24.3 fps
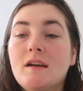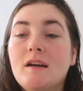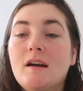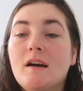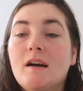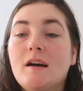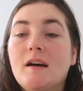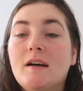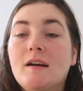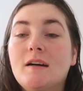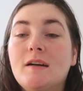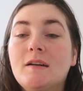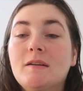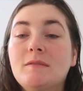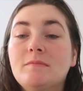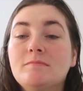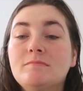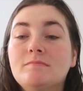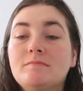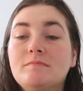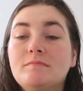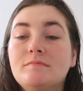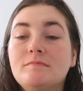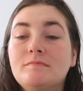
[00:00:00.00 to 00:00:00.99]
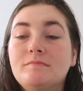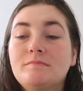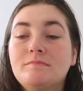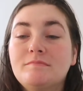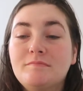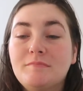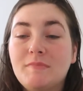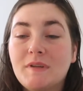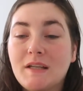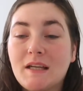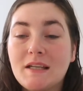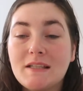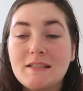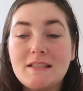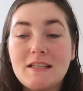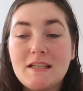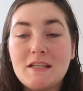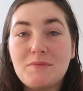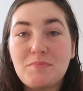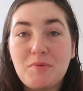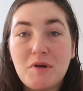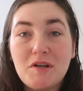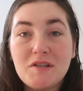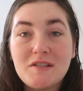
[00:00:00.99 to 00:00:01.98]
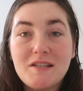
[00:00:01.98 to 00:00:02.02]
Um, because
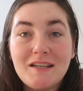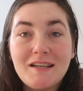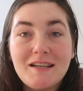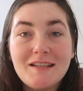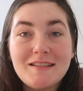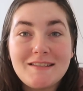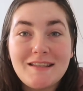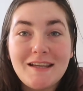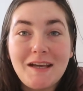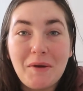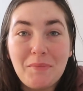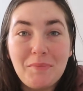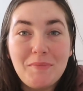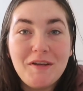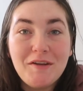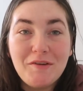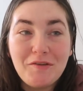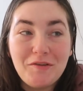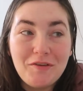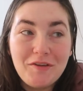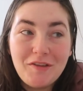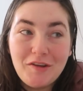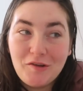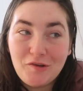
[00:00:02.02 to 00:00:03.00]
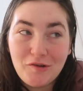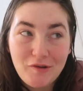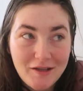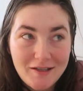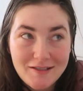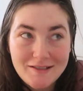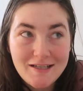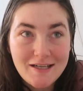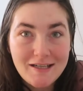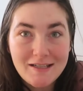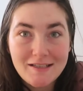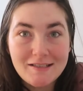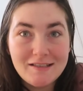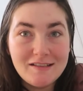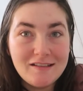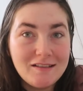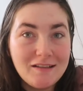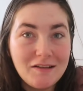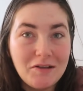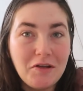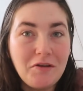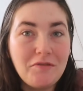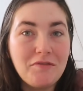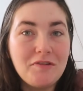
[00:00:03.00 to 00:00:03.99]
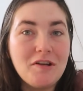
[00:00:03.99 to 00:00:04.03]
each person gets like a meal and they're like 10,
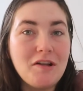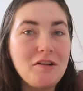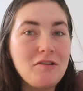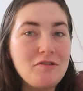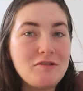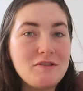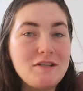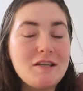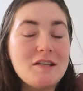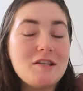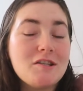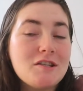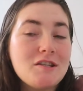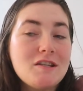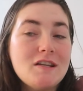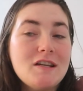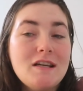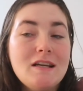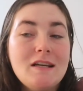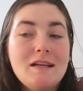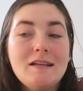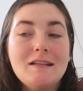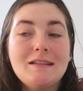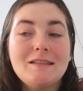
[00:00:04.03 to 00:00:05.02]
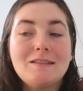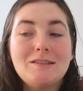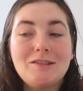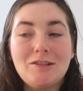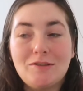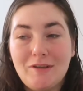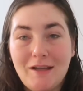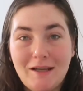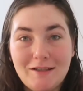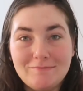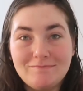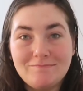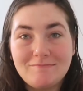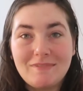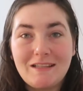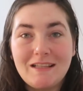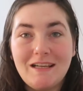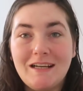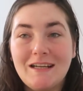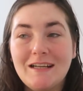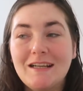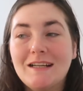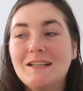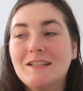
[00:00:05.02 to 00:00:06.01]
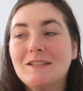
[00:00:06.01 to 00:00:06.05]
11 dollars each. So yeah,
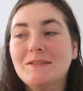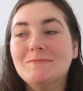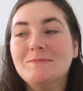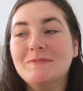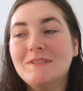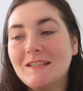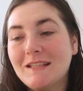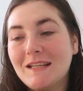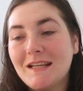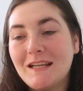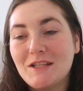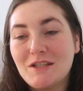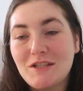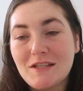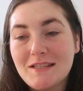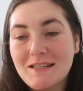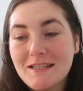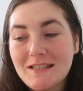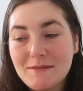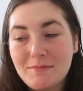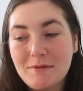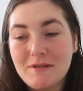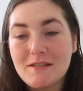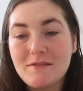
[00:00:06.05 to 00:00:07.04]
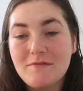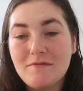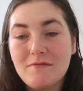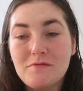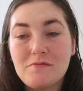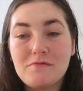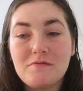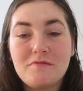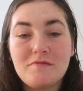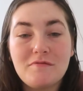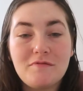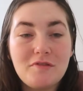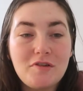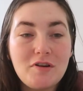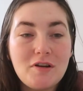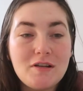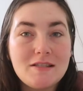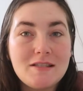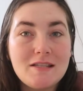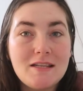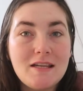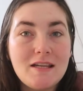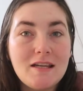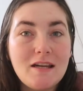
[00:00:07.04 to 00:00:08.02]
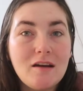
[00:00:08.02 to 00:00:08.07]
um, it's just expensive for
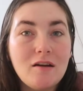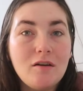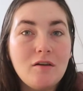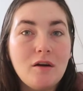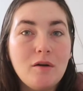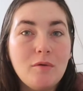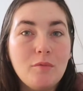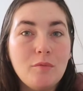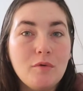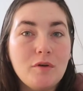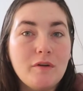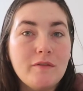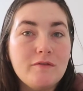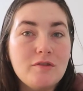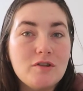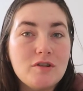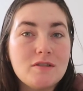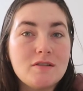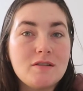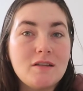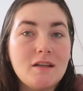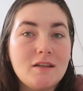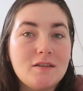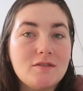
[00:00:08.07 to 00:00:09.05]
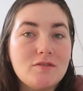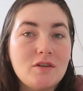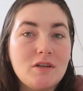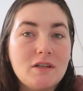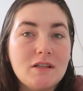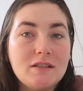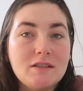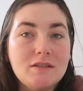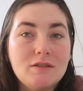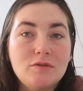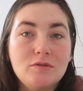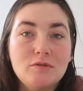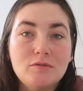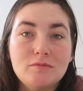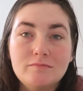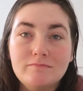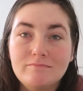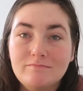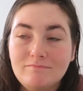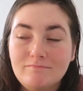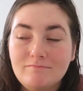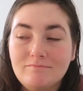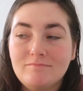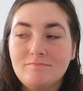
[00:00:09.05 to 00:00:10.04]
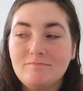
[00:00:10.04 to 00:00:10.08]
us to eat out and we've just like started to
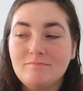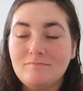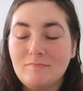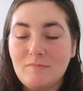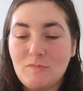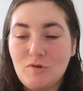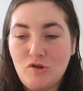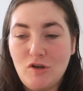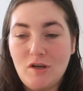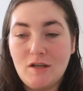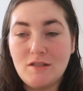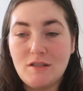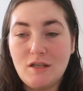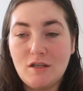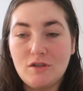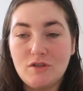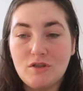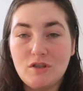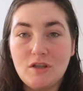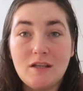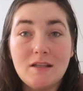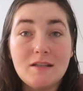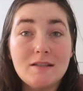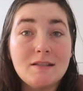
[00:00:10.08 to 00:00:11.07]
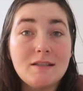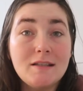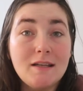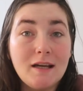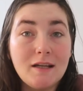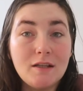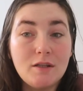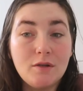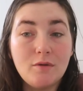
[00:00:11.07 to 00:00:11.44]
transition into not